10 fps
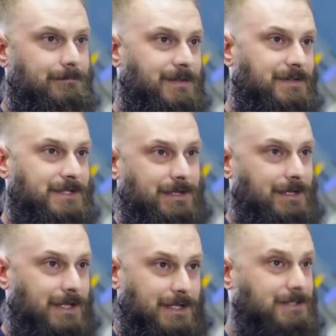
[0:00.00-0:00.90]
The
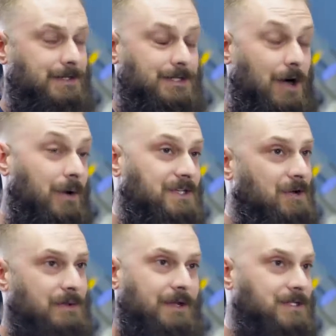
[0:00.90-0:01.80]
facility is always
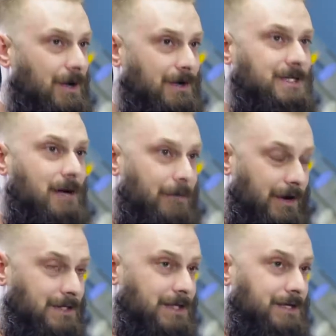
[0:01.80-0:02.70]
open, there's always
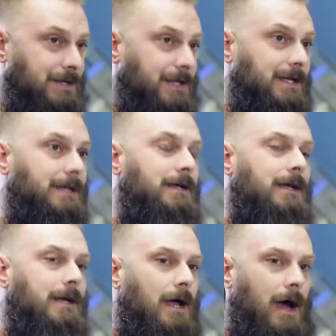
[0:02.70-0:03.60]
operators on duty.
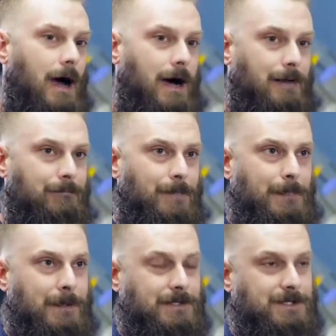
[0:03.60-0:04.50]

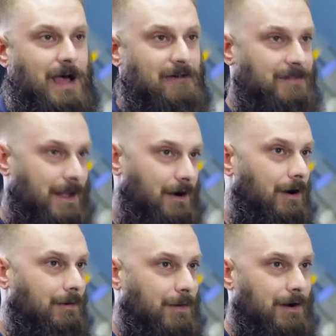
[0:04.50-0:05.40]
So having that
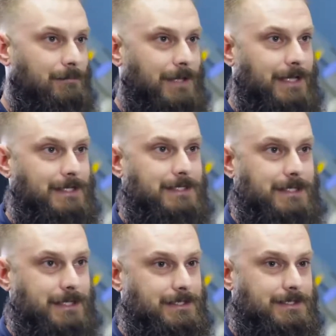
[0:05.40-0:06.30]
hardware in place,
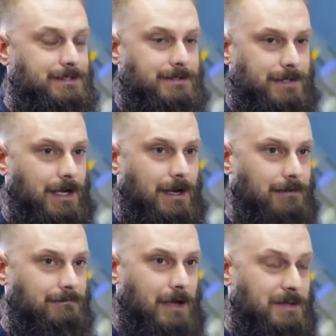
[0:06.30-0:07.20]
it's
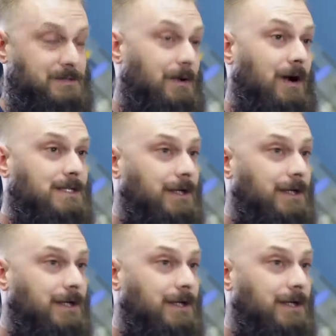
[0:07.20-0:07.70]
been rock